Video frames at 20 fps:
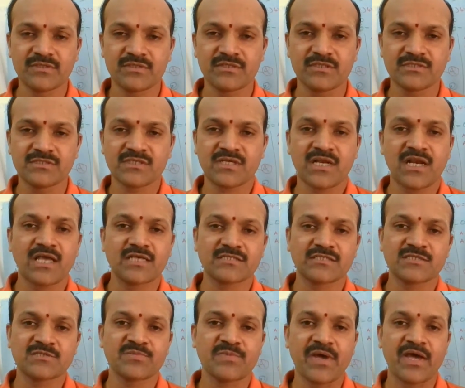These
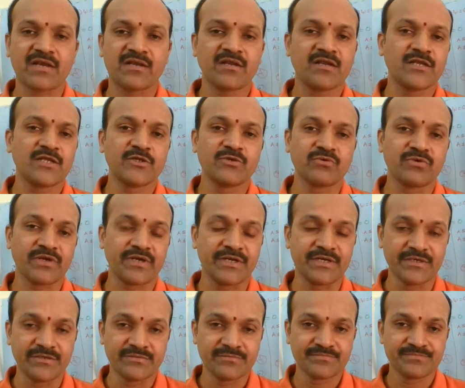classes parallelly you
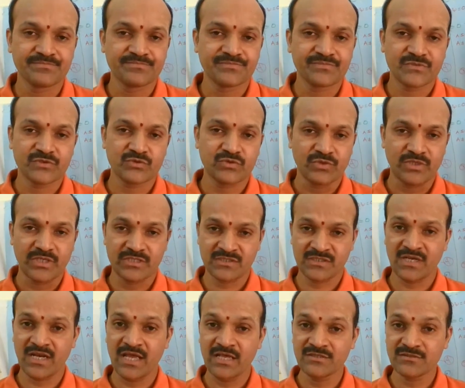read. Today's
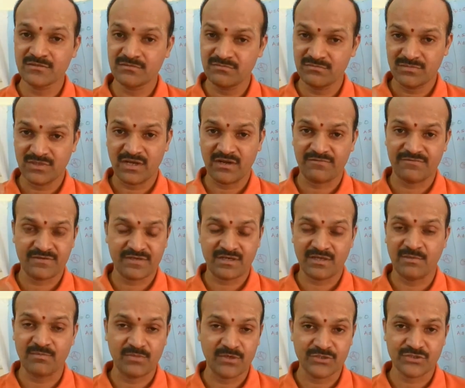class, after
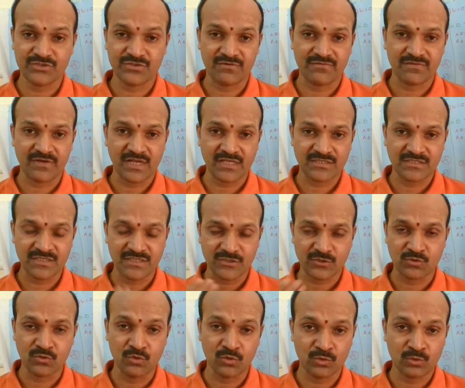completion of class,
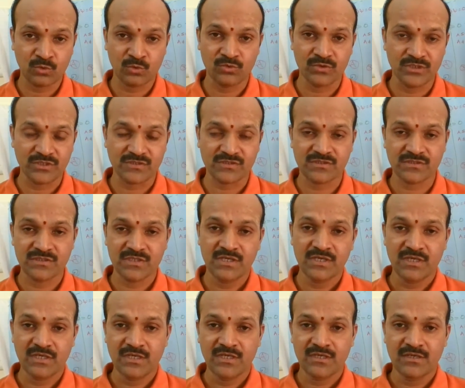just go through this
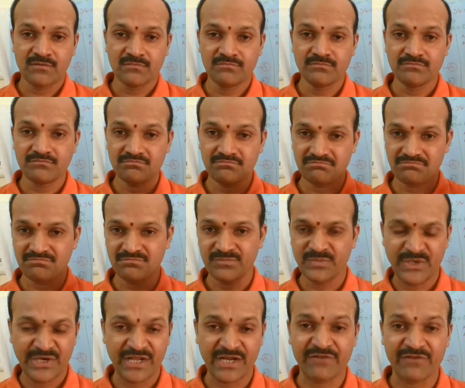
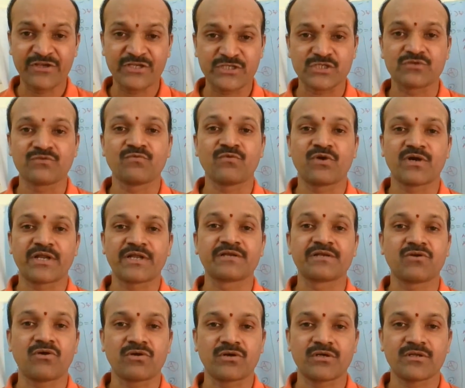derivation what I
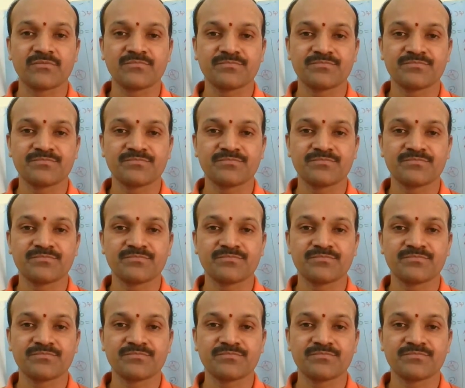taught.